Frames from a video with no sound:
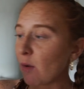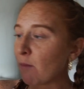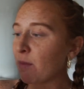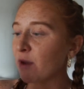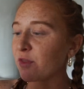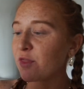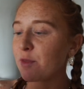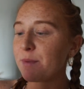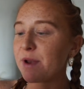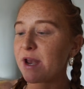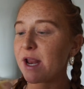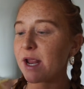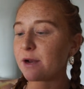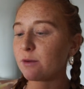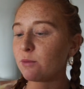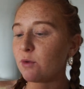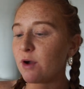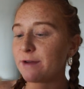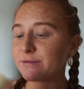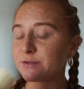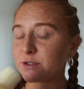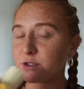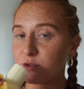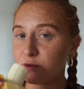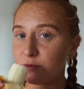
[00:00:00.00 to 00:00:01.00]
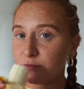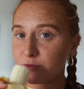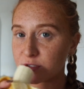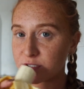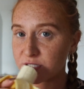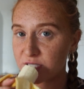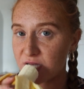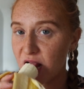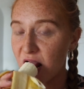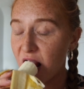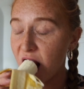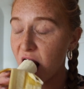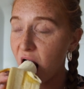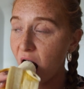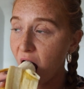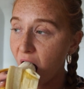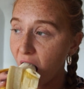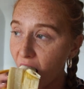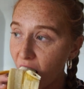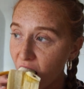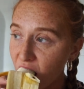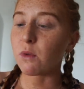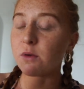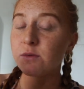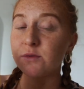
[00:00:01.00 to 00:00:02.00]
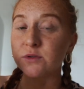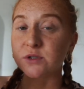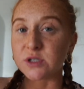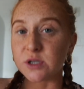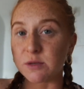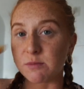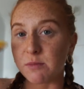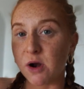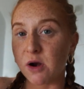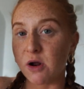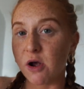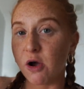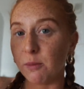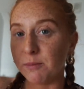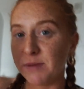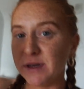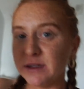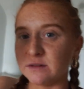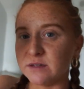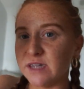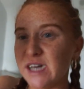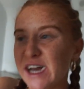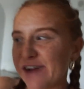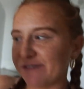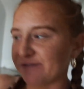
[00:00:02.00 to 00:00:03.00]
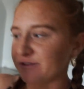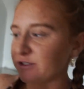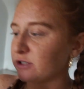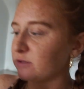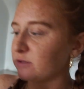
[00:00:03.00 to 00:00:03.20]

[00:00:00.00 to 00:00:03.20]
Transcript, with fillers: but the banana will have to do for today. This thing better help me lift.